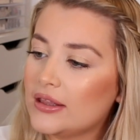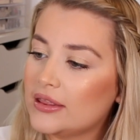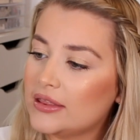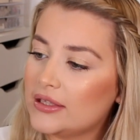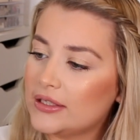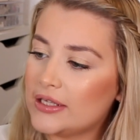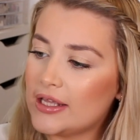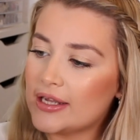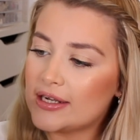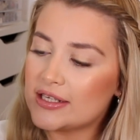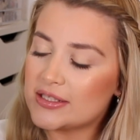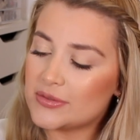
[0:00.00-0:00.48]

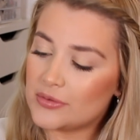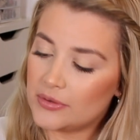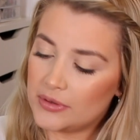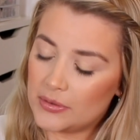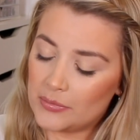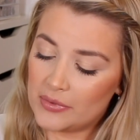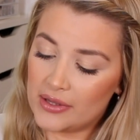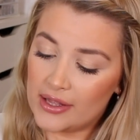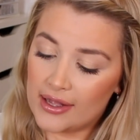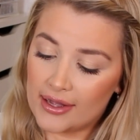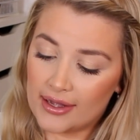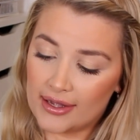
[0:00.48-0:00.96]
The next one
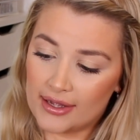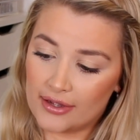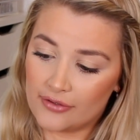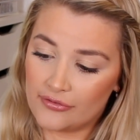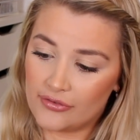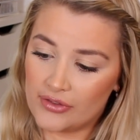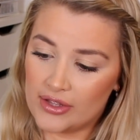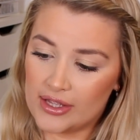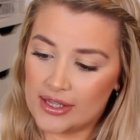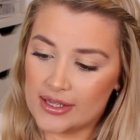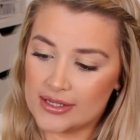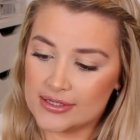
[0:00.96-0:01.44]
that we
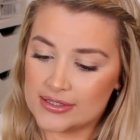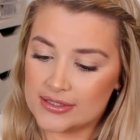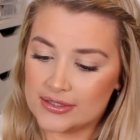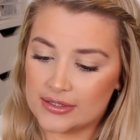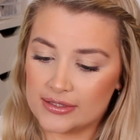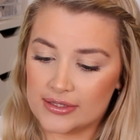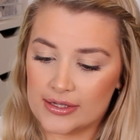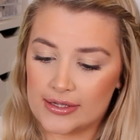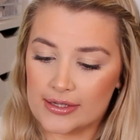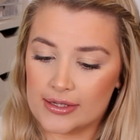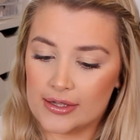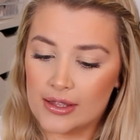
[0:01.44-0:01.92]
have is
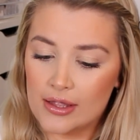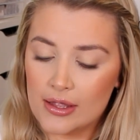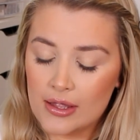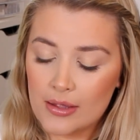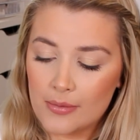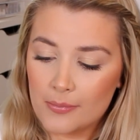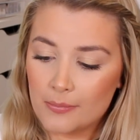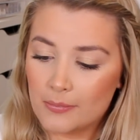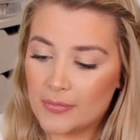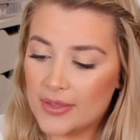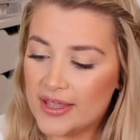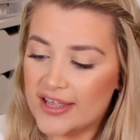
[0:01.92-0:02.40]
the
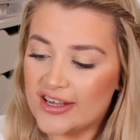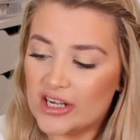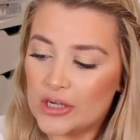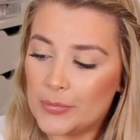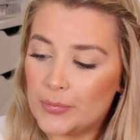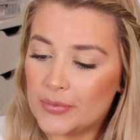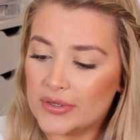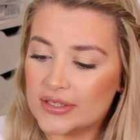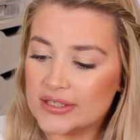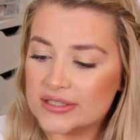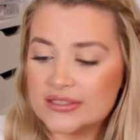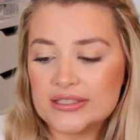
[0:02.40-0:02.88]

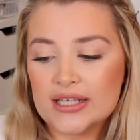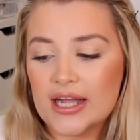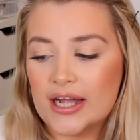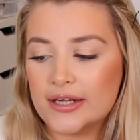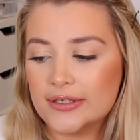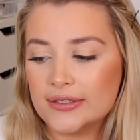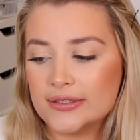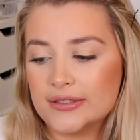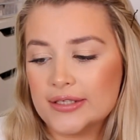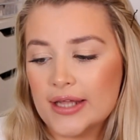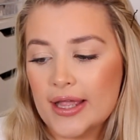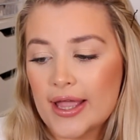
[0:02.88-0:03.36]
makeup and
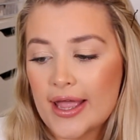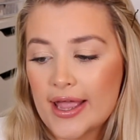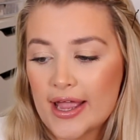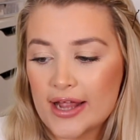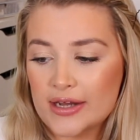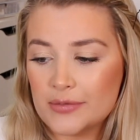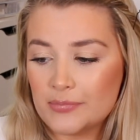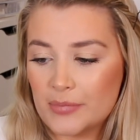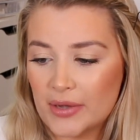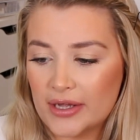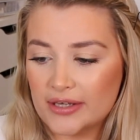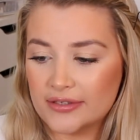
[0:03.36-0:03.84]
tanning
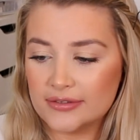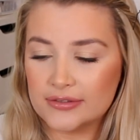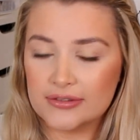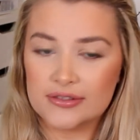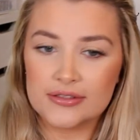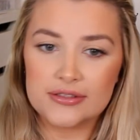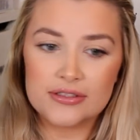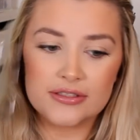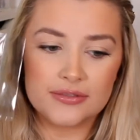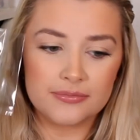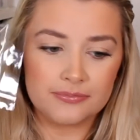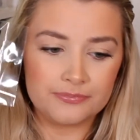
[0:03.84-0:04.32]

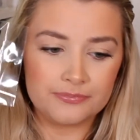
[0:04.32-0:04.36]
headband.